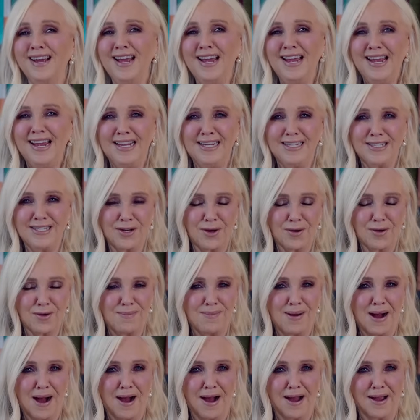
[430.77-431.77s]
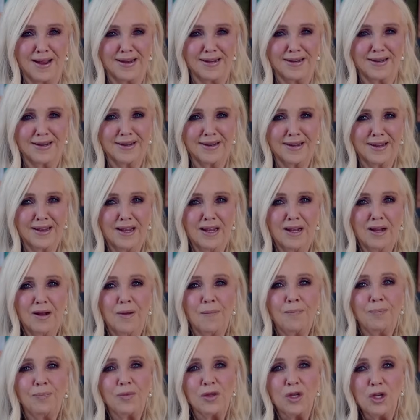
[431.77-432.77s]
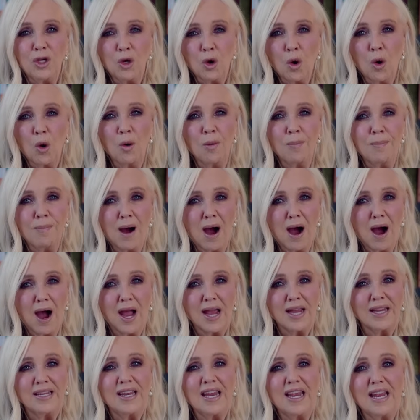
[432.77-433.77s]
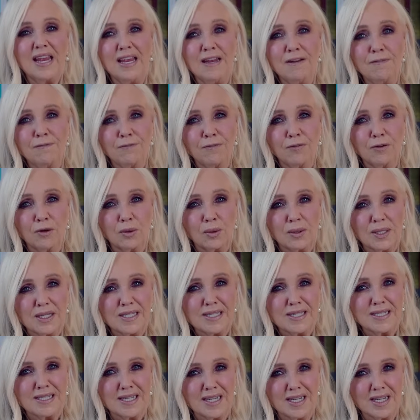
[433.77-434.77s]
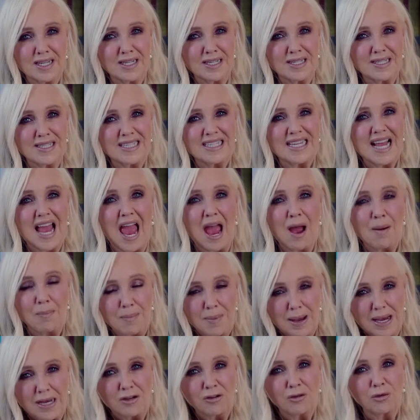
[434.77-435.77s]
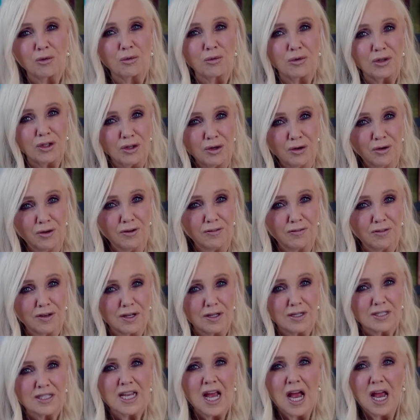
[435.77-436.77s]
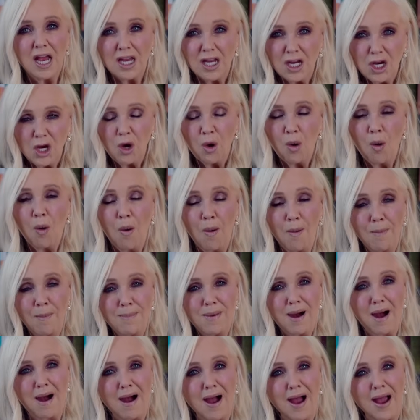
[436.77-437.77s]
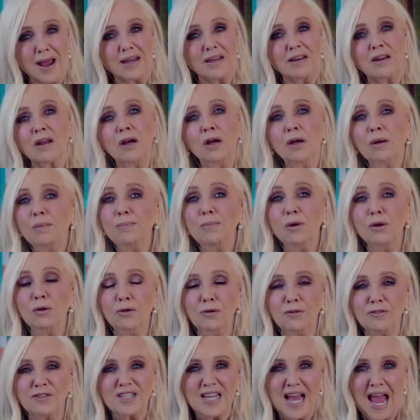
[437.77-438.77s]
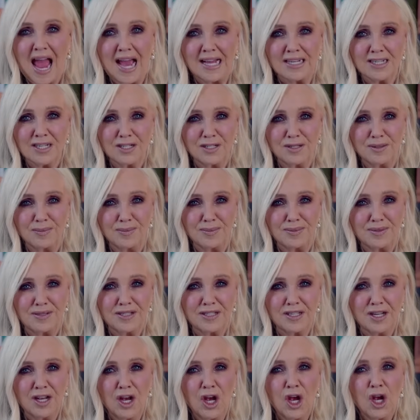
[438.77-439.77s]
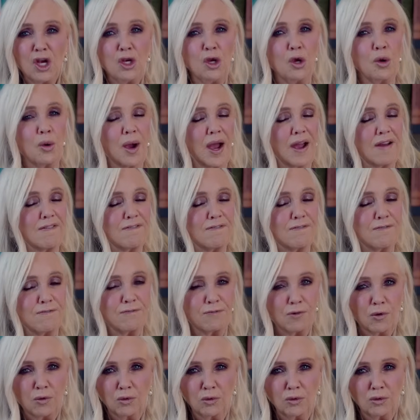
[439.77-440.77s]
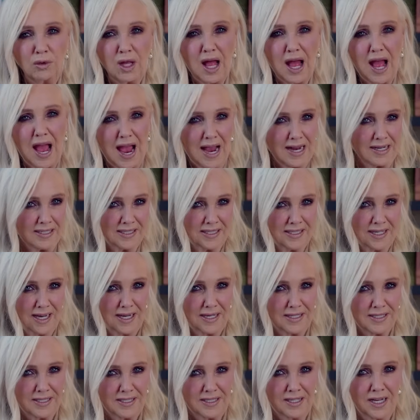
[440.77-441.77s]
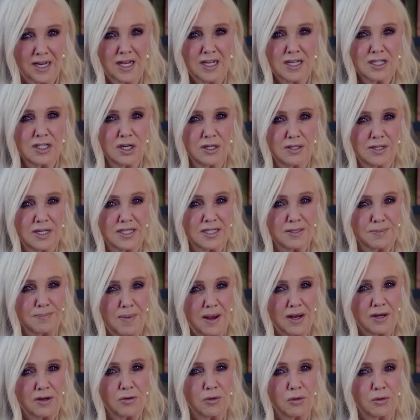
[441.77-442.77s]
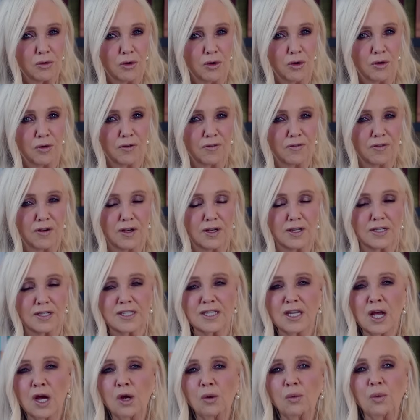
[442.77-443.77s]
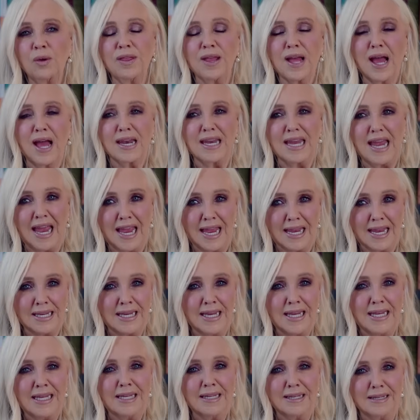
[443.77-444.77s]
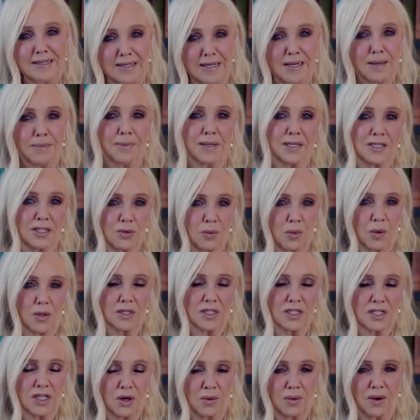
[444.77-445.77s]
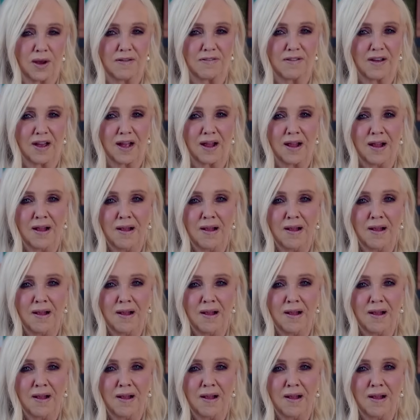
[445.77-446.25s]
is your mind. Your mind influences our mental universe. Your mind moves atoms. You have full access to this mental universe without any limits whatsoever.